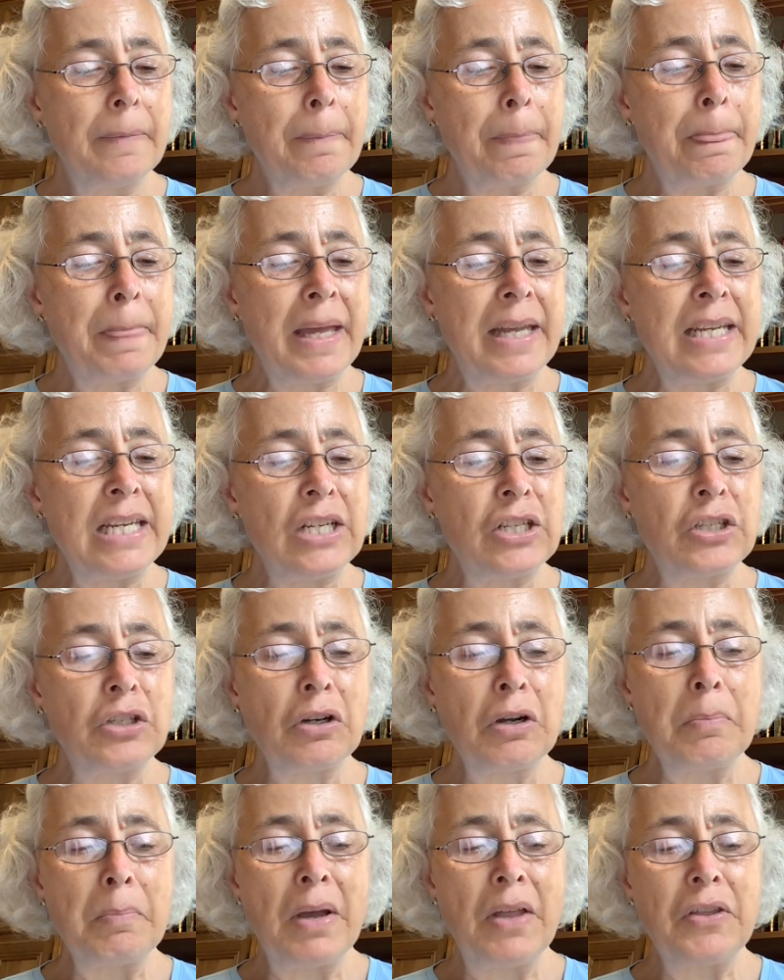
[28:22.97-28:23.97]
Then he
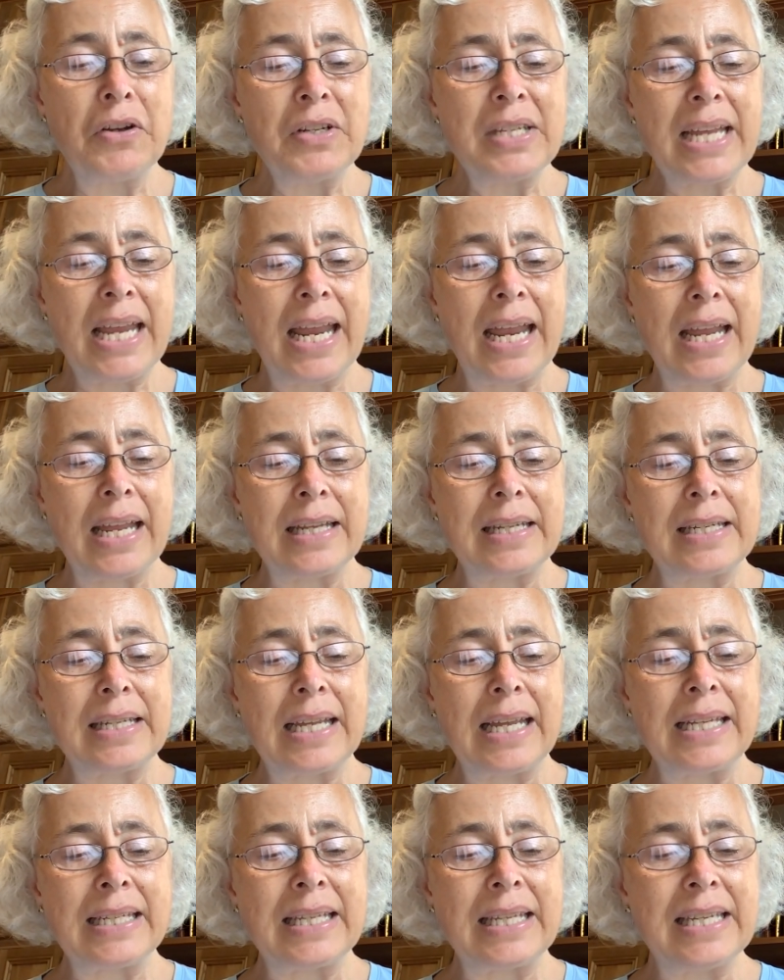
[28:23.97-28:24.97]
took Mother's hand
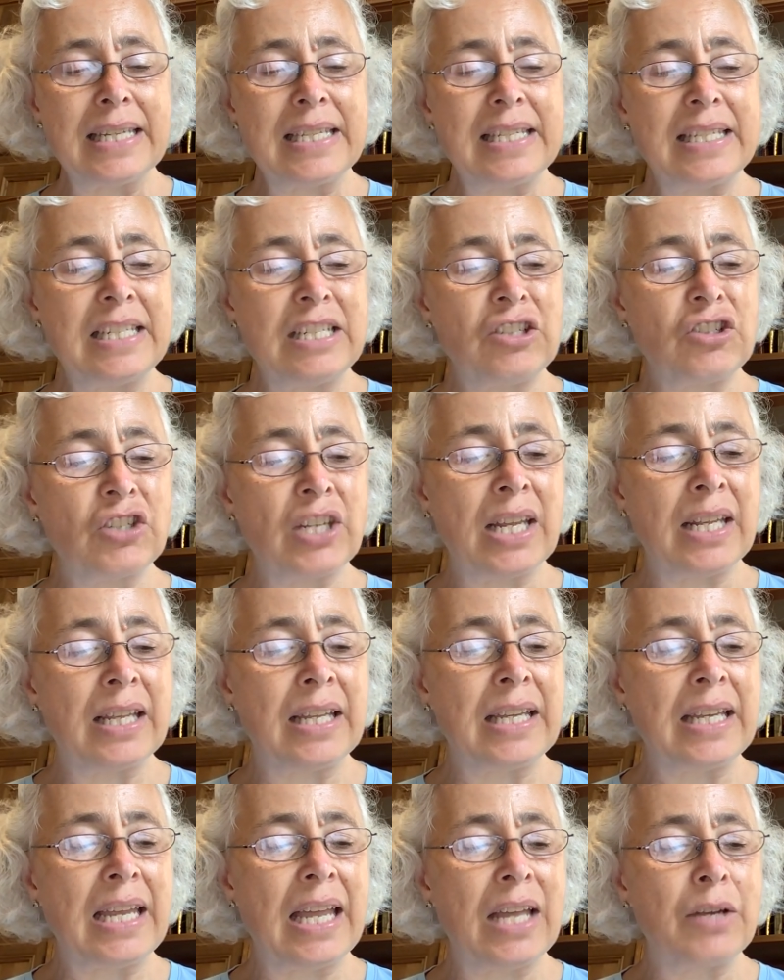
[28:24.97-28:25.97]
and kissed it
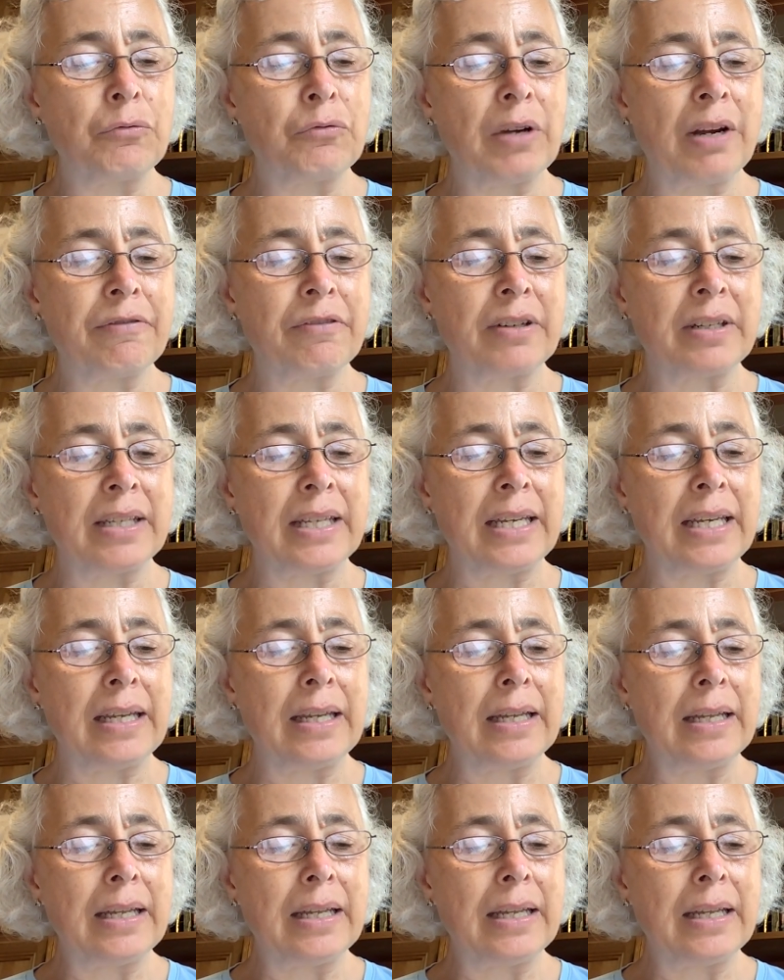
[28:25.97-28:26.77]
gently and reverently,